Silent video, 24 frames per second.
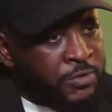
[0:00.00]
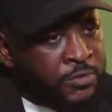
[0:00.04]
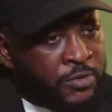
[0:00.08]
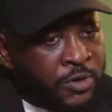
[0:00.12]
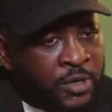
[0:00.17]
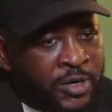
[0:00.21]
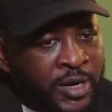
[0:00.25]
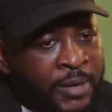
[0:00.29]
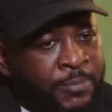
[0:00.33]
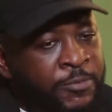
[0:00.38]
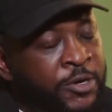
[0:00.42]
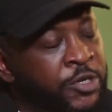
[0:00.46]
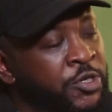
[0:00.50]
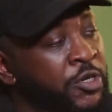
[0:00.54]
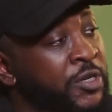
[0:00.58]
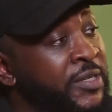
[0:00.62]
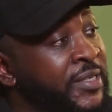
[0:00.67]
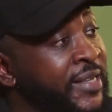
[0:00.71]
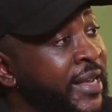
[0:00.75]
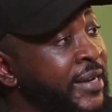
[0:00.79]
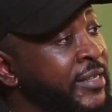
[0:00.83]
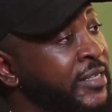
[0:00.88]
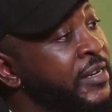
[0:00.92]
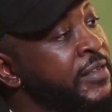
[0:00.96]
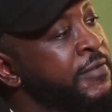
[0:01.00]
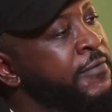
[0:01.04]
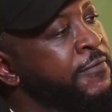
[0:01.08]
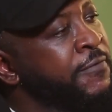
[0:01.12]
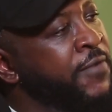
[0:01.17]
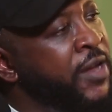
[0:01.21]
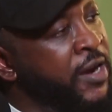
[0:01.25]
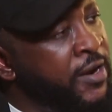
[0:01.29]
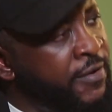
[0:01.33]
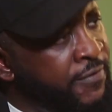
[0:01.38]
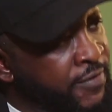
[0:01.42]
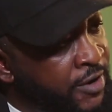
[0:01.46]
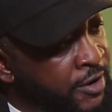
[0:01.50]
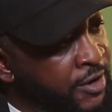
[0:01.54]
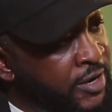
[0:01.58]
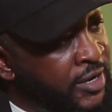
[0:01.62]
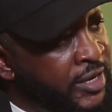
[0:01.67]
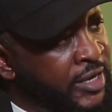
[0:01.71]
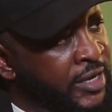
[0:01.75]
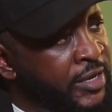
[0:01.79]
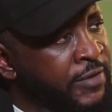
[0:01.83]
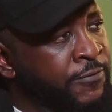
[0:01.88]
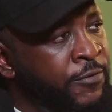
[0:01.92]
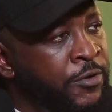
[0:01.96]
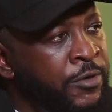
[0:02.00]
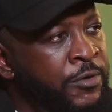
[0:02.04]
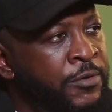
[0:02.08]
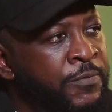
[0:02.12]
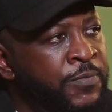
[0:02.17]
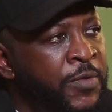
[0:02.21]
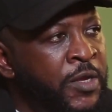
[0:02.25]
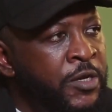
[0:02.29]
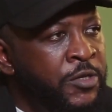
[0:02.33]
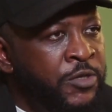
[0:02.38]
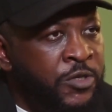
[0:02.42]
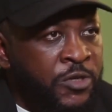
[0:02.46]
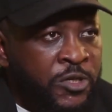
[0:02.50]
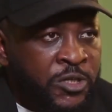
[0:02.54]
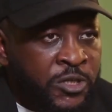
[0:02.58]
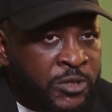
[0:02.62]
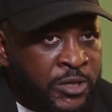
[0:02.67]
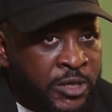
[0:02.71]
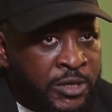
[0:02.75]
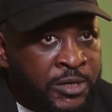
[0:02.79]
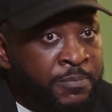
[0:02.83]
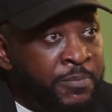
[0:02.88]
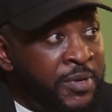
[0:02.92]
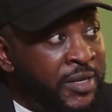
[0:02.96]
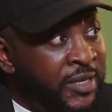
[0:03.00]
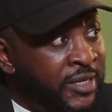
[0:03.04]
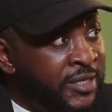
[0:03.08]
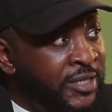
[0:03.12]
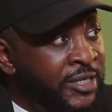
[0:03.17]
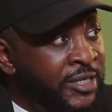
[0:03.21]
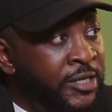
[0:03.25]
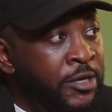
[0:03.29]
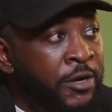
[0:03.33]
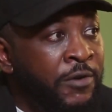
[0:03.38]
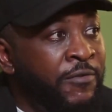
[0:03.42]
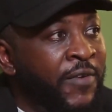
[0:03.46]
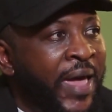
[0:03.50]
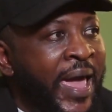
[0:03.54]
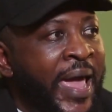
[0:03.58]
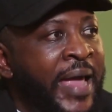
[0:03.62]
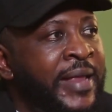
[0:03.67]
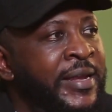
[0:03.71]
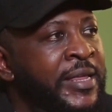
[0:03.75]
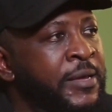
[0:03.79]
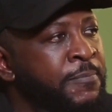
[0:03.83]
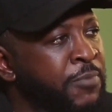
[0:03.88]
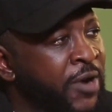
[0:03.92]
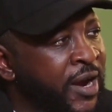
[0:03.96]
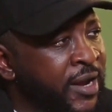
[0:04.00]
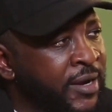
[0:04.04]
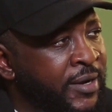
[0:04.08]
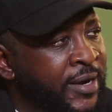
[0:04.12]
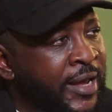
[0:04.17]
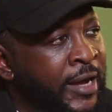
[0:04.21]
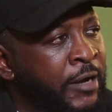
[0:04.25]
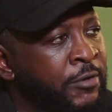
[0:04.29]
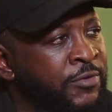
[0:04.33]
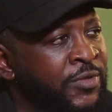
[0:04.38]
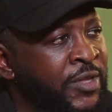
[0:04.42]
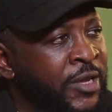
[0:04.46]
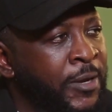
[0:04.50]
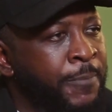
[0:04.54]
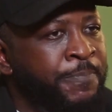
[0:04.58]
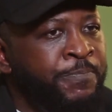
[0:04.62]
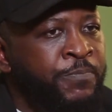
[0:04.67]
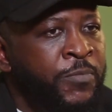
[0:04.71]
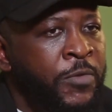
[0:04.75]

So collaboration is actually very, very key for sustainability of any brand out there.